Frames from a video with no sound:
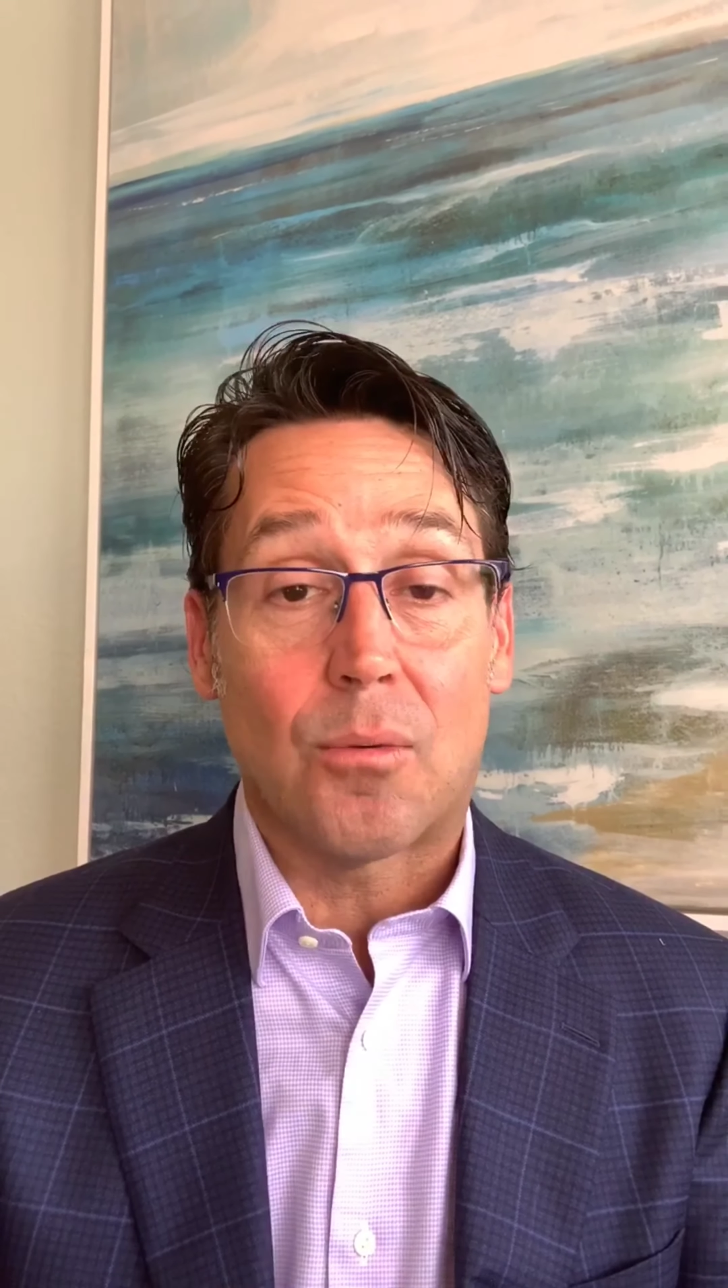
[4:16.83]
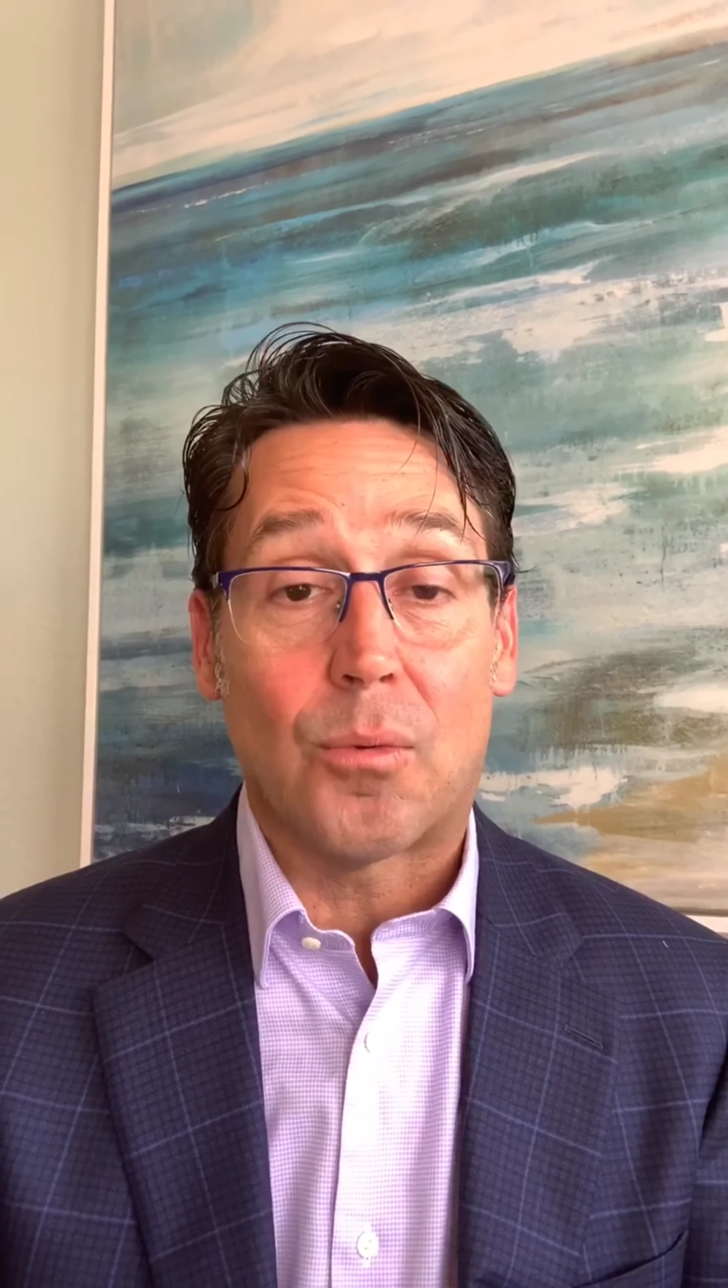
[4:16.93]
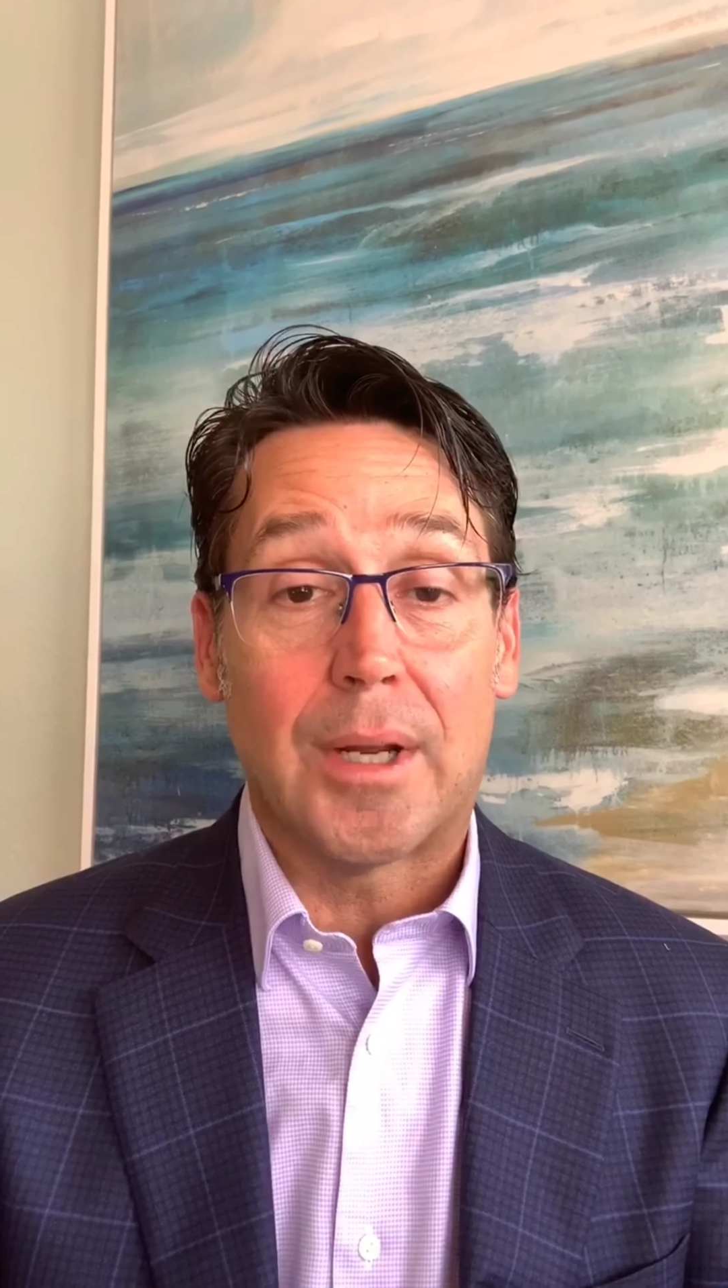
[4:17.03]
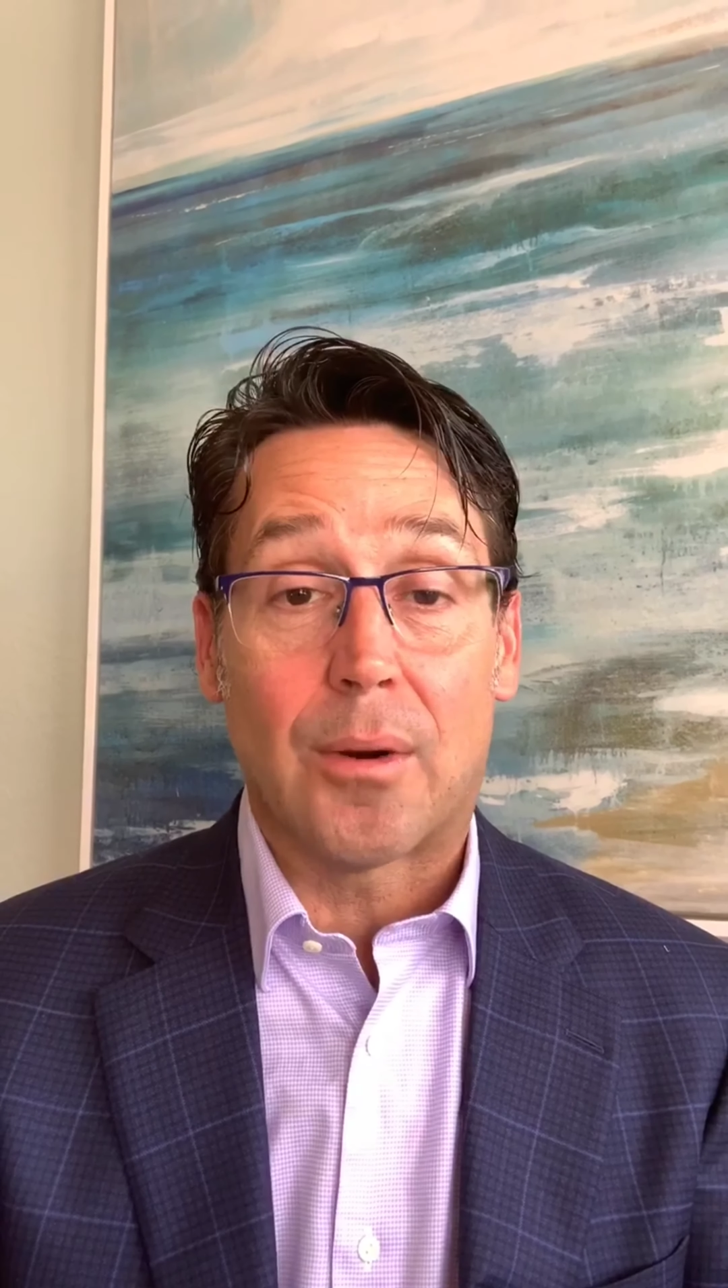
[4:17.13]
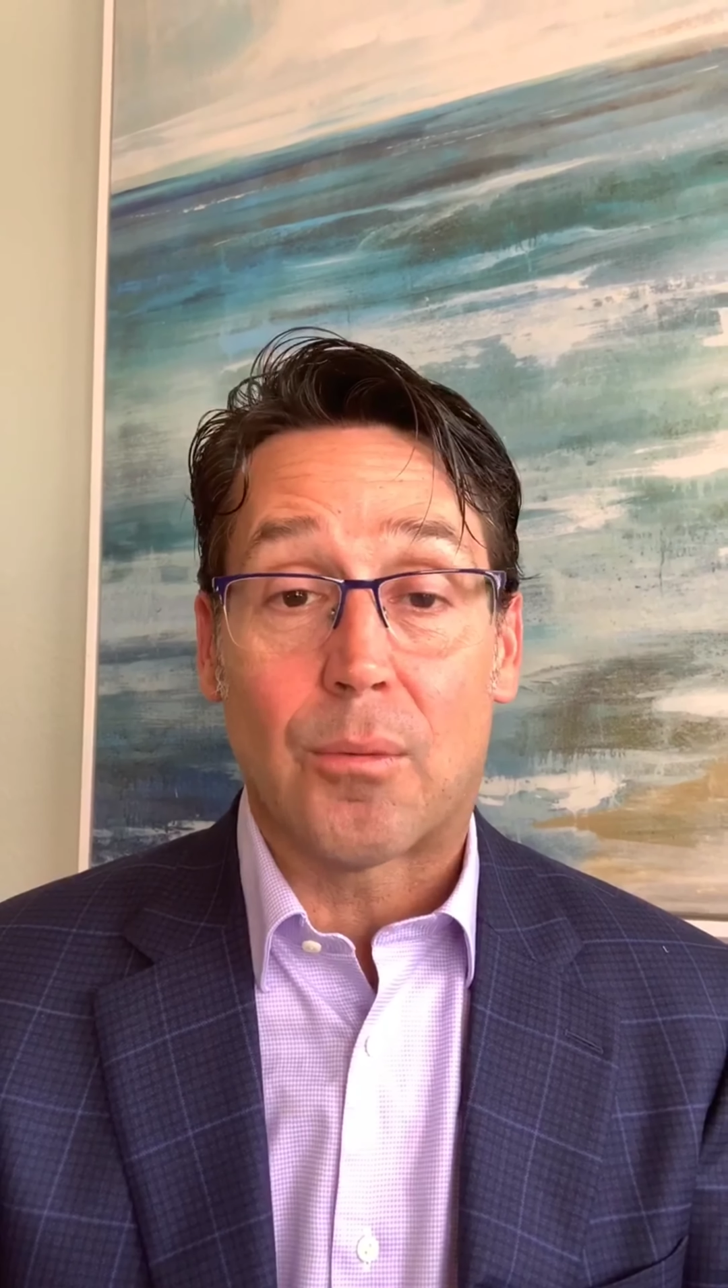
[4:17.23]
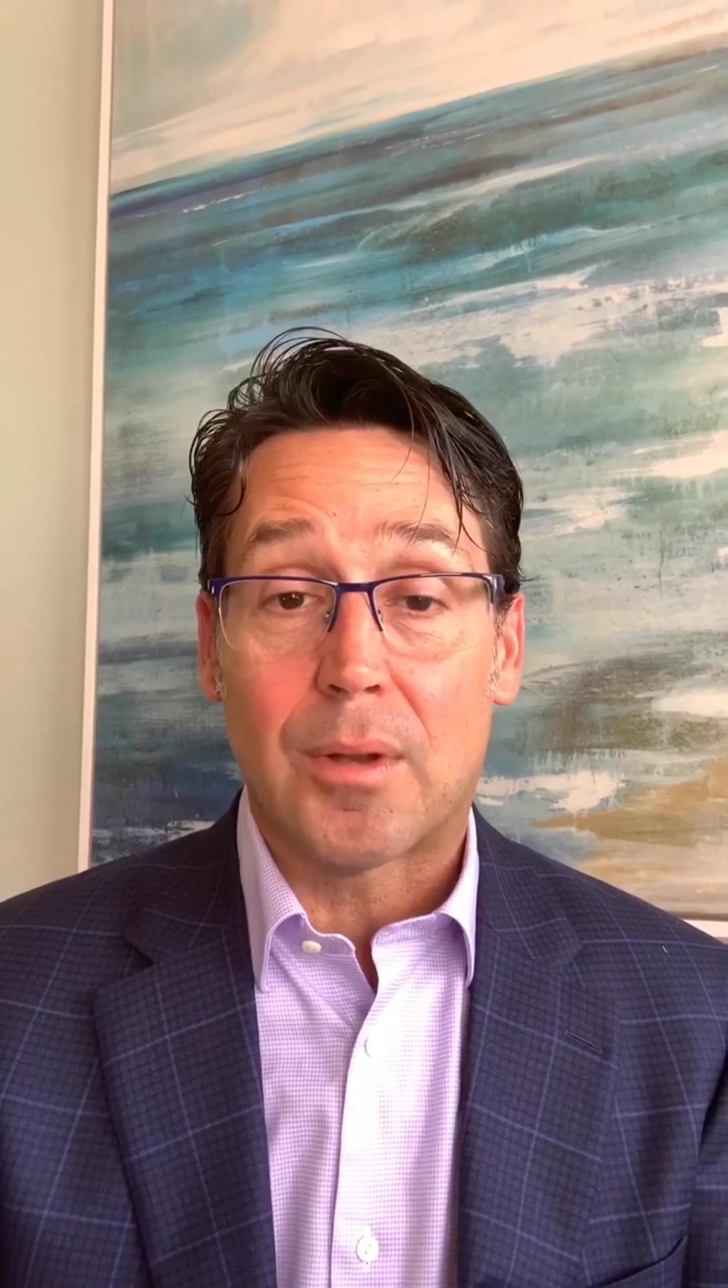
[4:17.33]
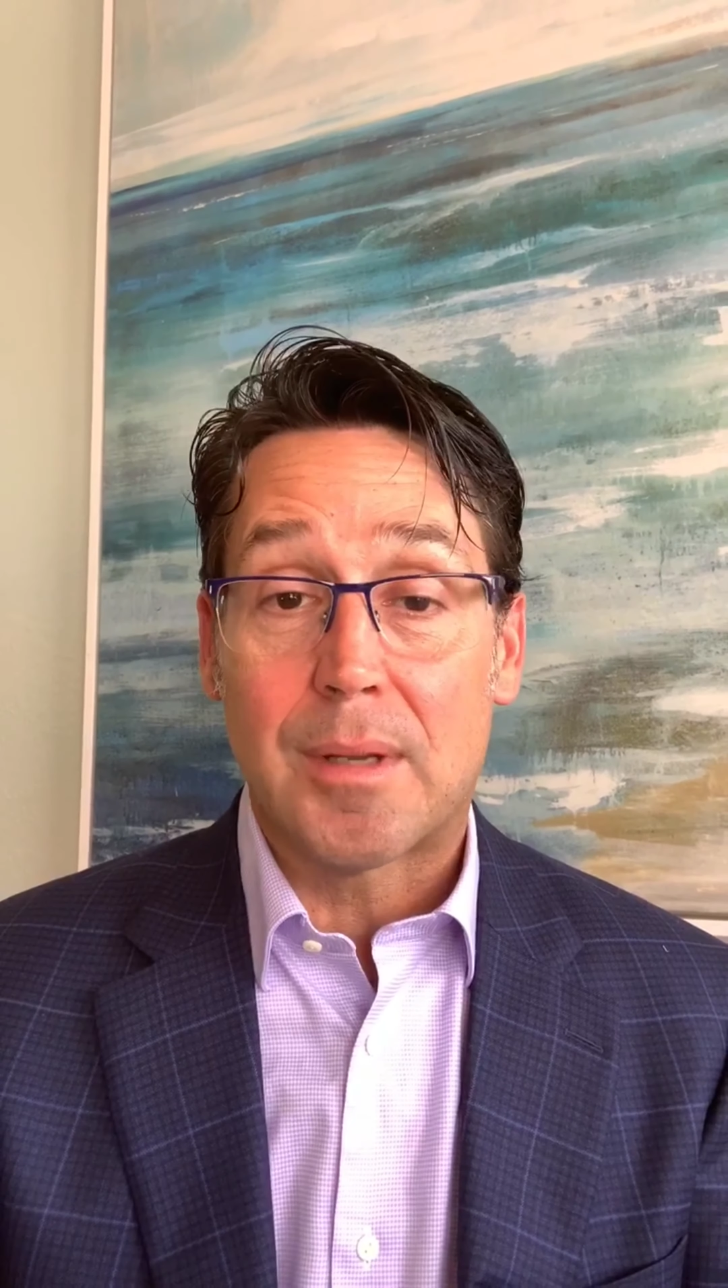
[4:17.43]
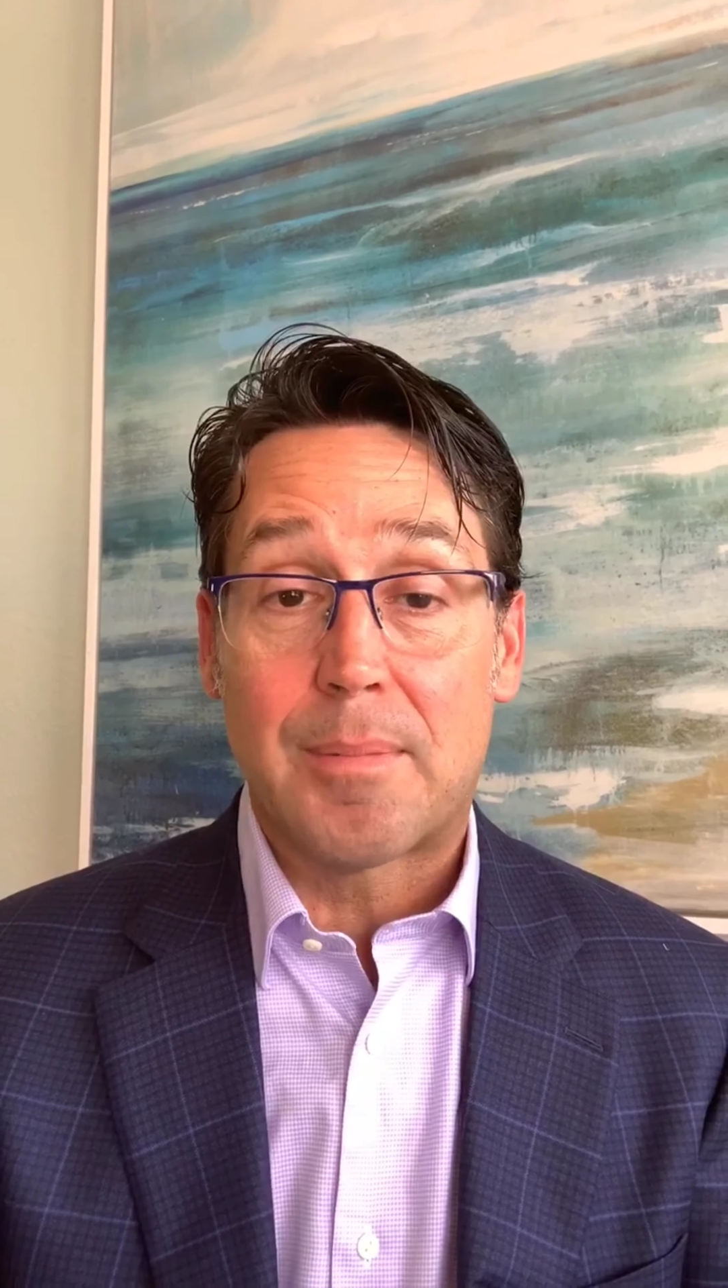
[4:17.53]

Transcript: We are really